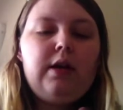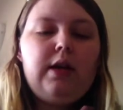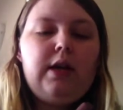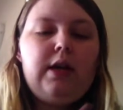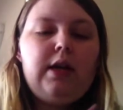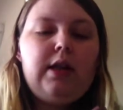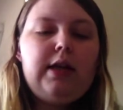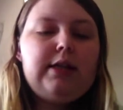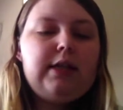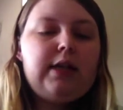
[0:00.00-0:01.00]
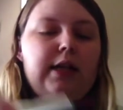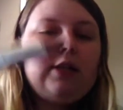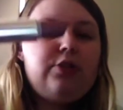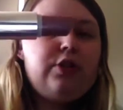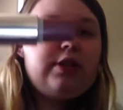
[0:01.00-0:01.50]
And that's the color.
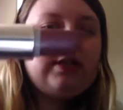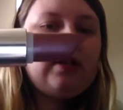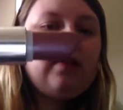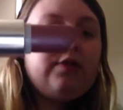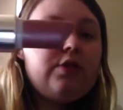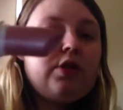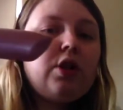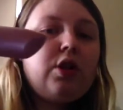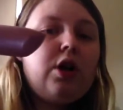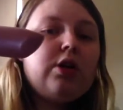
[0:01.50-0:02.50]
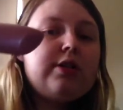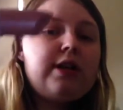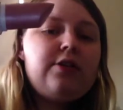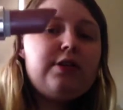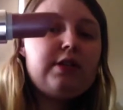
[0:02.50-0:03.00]
As you can see, I've used a lot because I
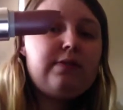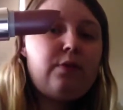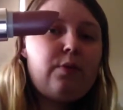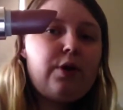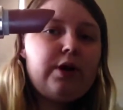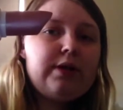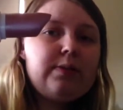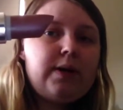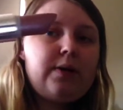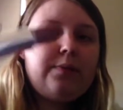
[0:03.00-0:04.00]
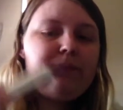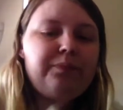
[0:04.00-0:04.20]
use this for work as well.